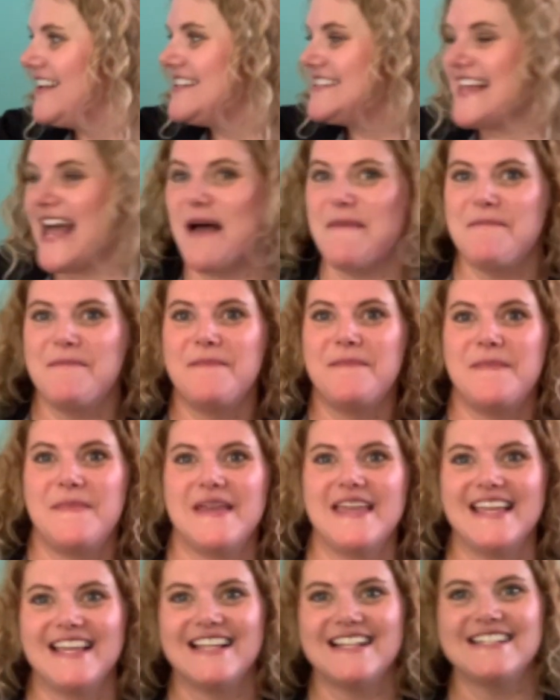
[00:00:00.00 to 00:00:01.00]

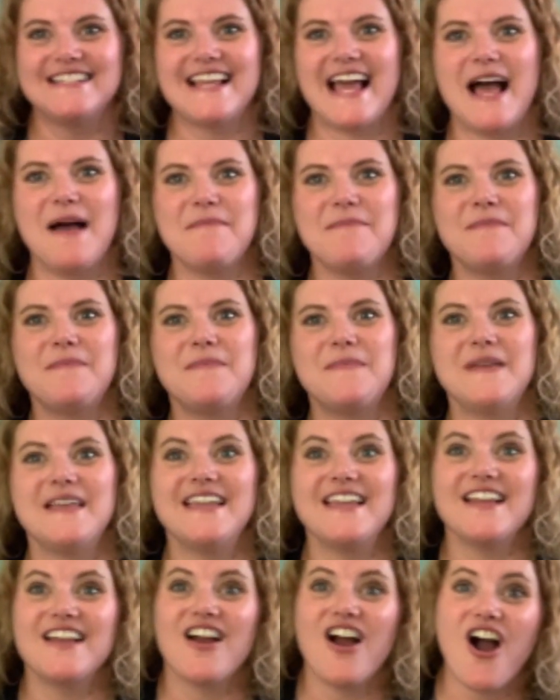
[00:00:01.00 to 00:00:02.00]
Tapping,
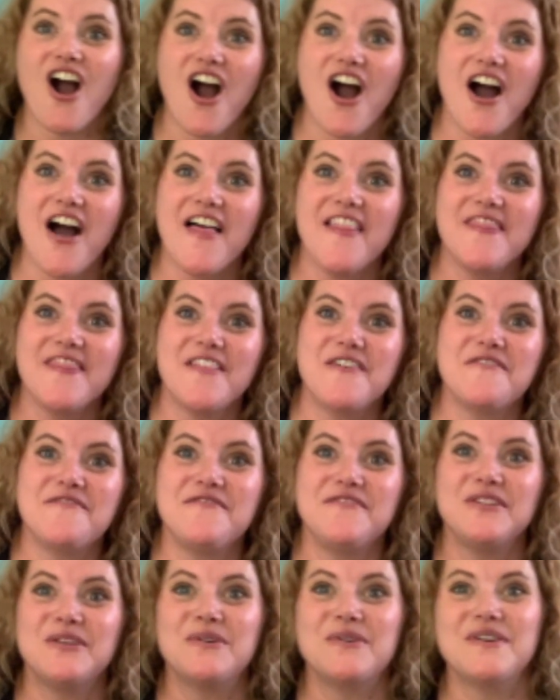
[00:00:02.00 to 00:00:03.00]
tapping on the
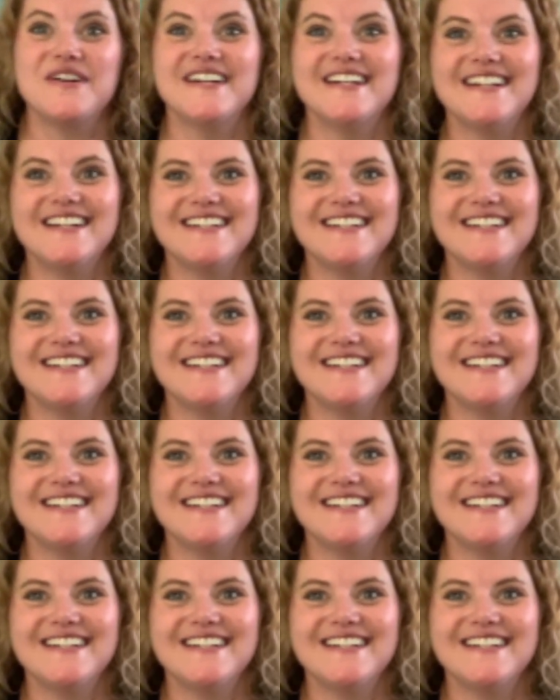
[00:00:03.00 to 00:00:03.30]
floor.